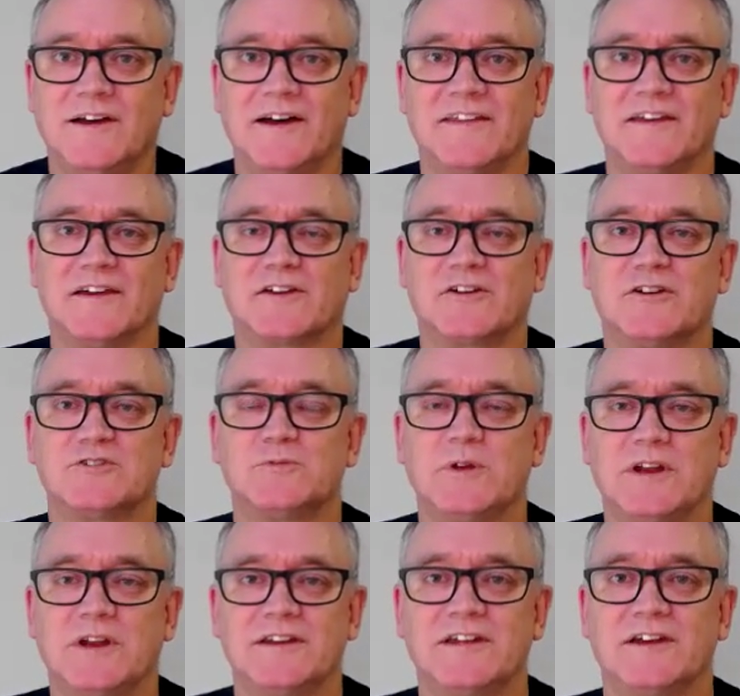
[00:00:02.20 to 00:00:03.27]
Hi there, Chris
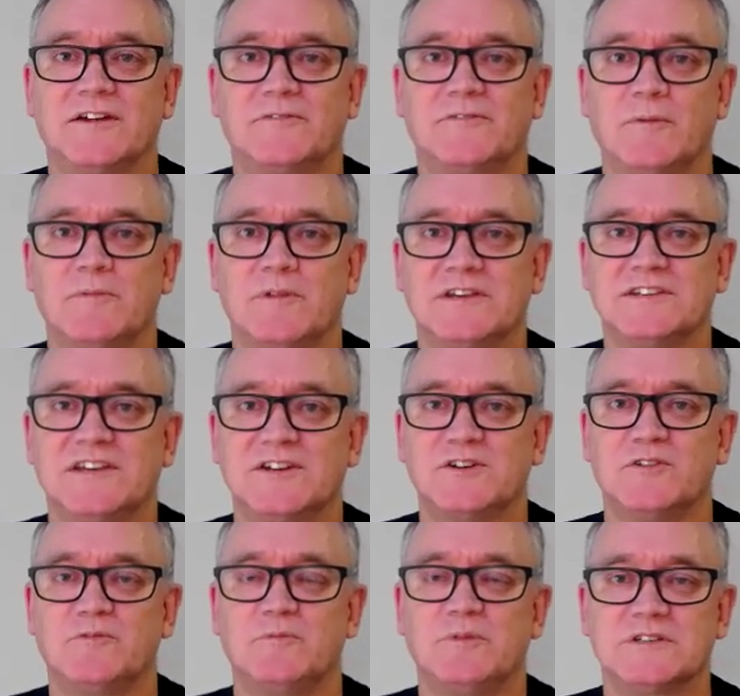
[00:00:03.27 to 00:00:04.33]
Whelan here from the
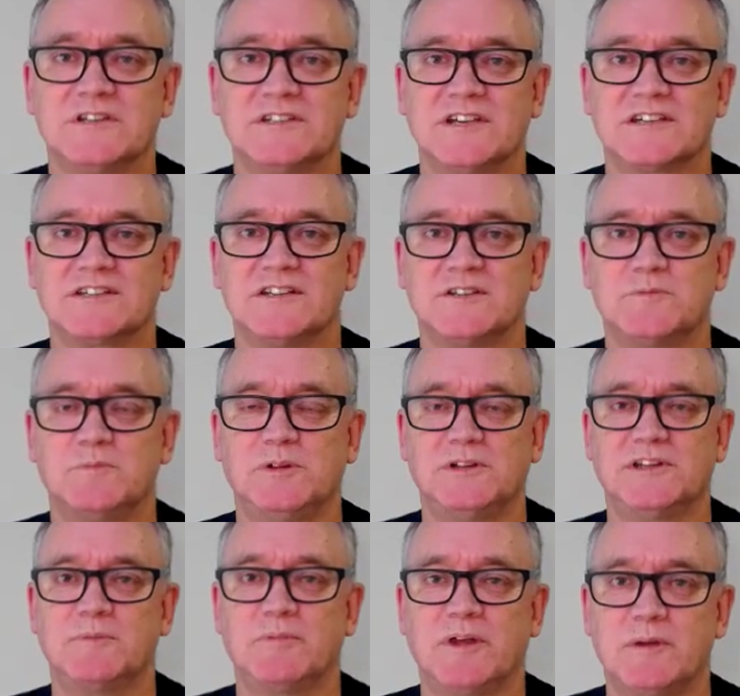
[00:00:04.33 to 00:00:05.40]
Center of Business Excellence,
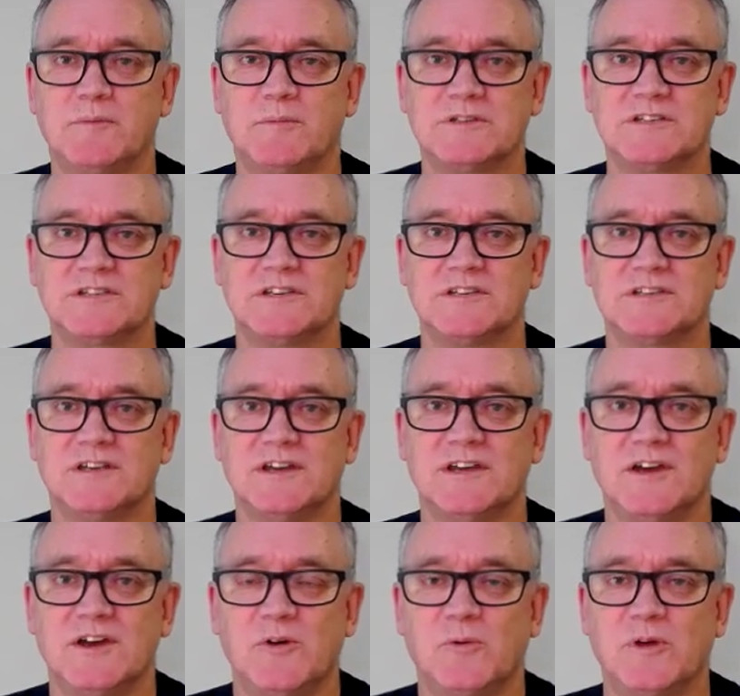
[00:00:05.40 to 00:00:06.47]
Building Better Businesses.
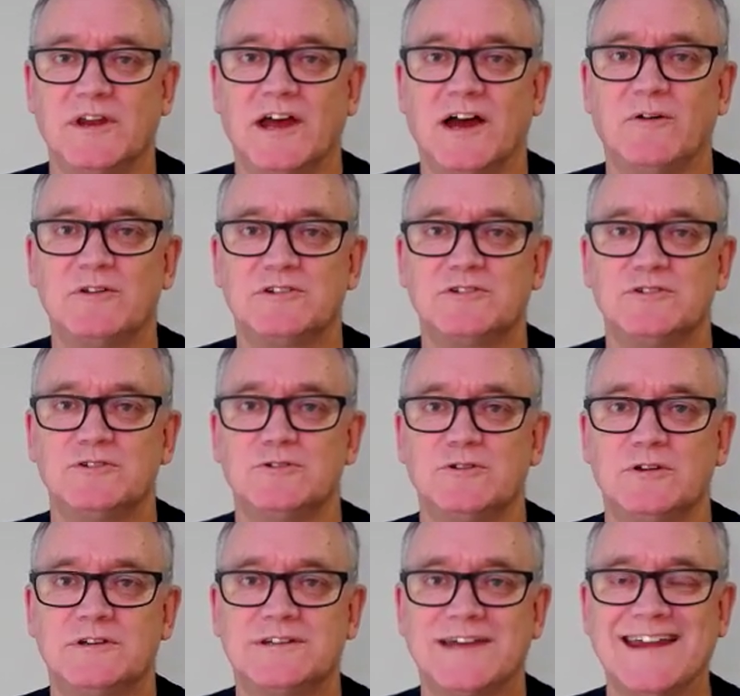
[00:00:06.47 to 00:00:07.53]
We're now
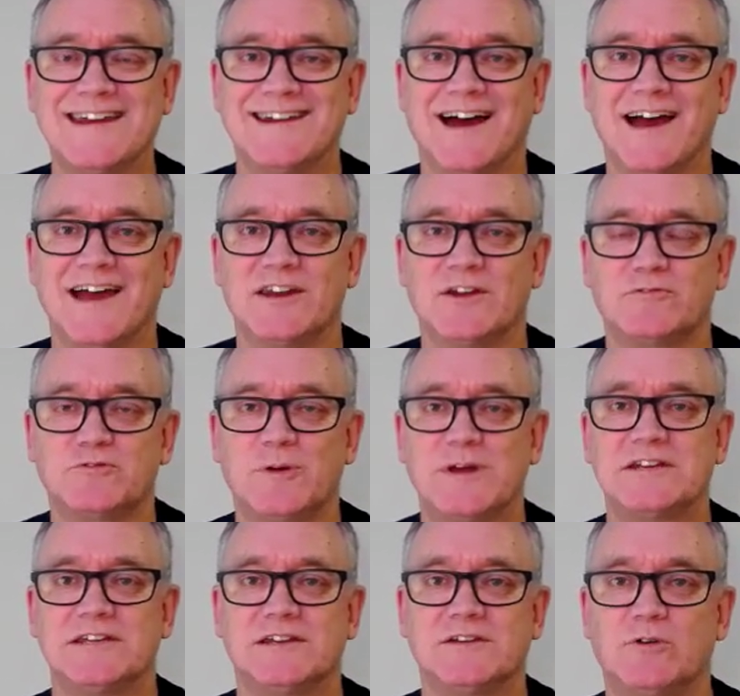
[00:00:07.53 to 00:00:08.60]
into day 9 of
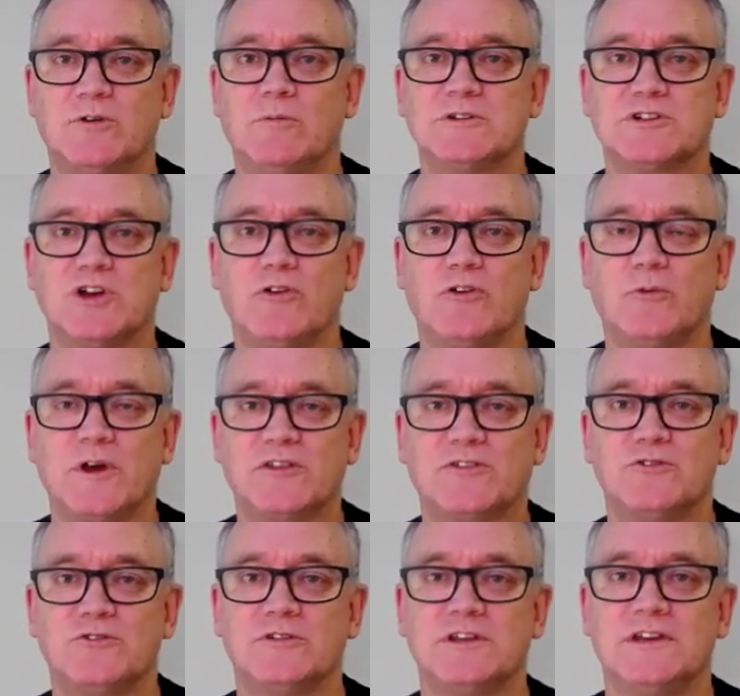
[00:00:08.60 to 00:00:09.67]
20, almost halfway
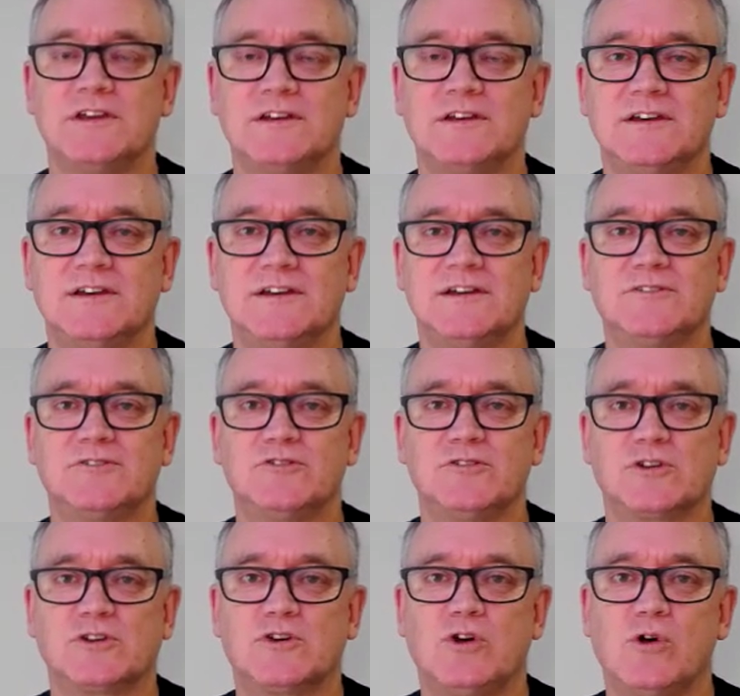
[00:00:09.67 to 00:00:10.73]
through the
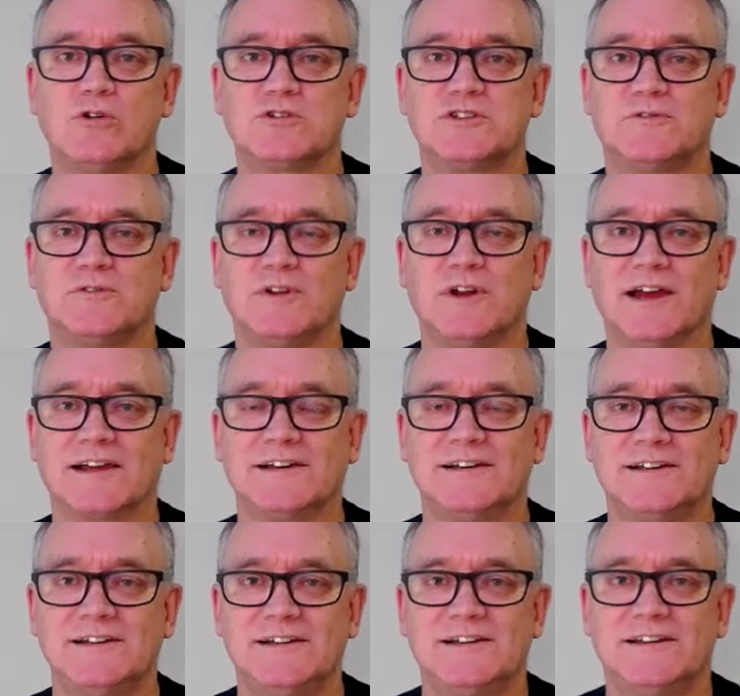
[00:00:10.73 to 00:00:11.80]
course, if you like.
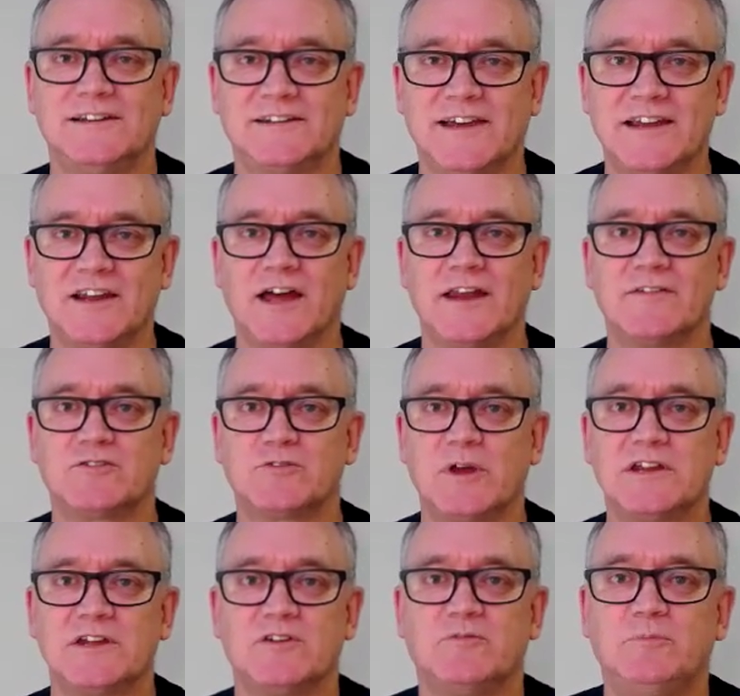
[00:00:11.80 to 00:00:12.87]
Day 9 of
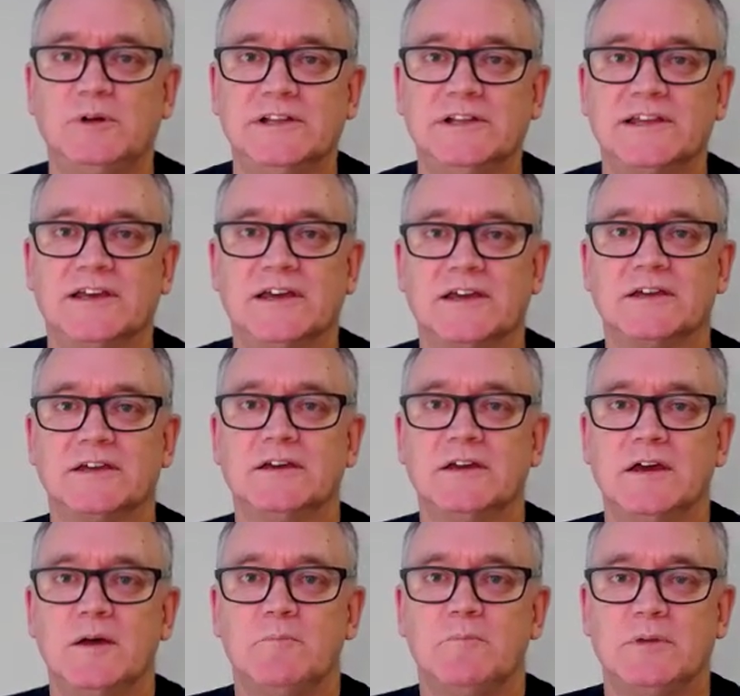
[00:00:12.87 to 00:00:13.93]
20 of building a
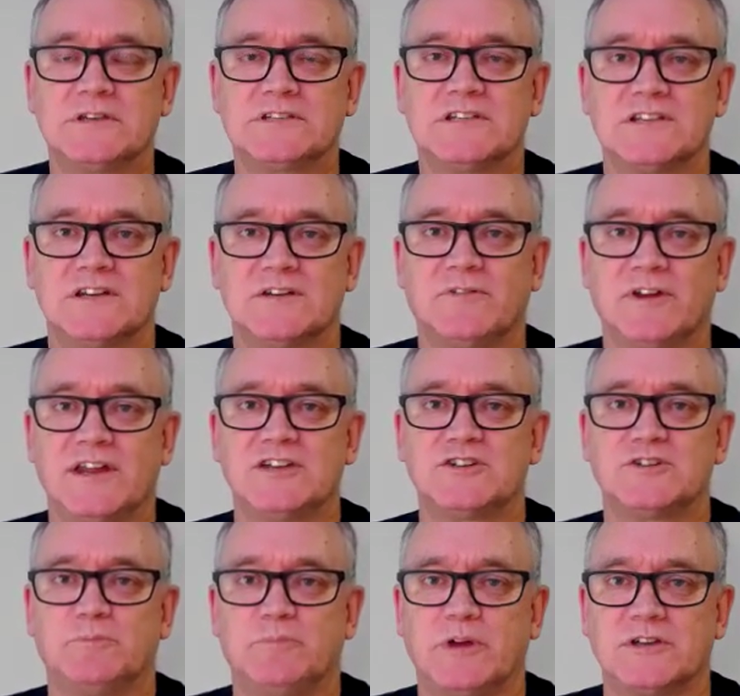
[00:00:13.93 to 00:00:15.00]
business in a
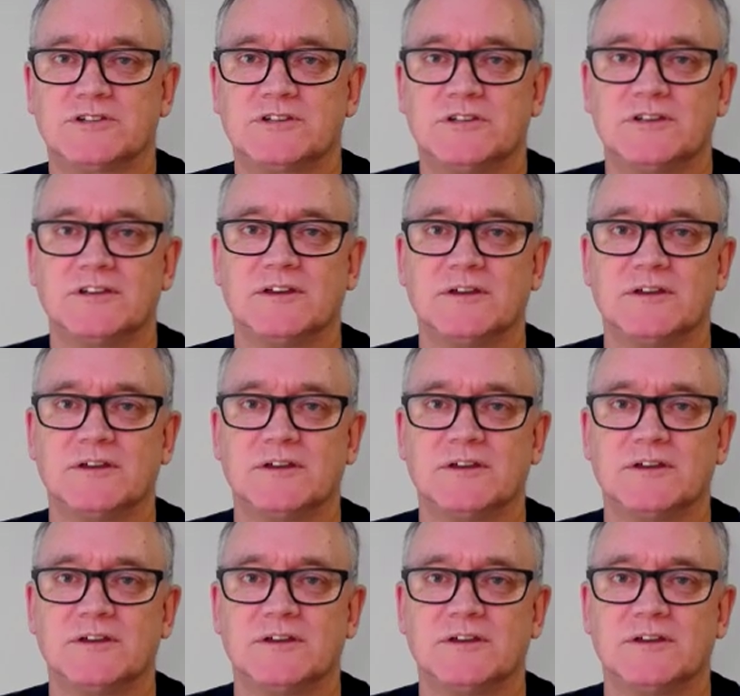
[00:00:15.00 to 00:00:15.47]
financial pitch.